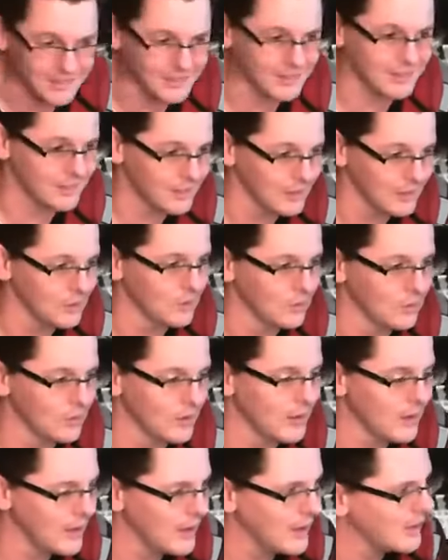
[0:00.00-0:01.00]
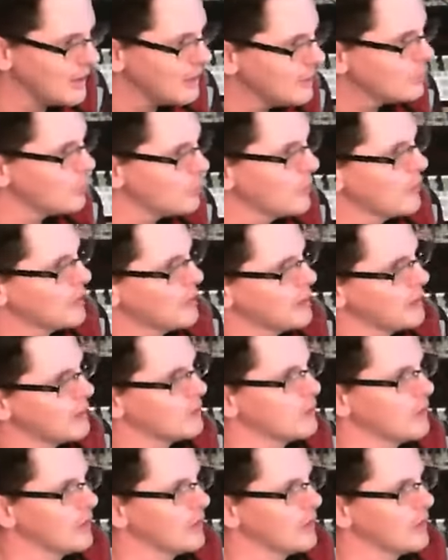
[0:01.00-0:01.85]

still it is what it is.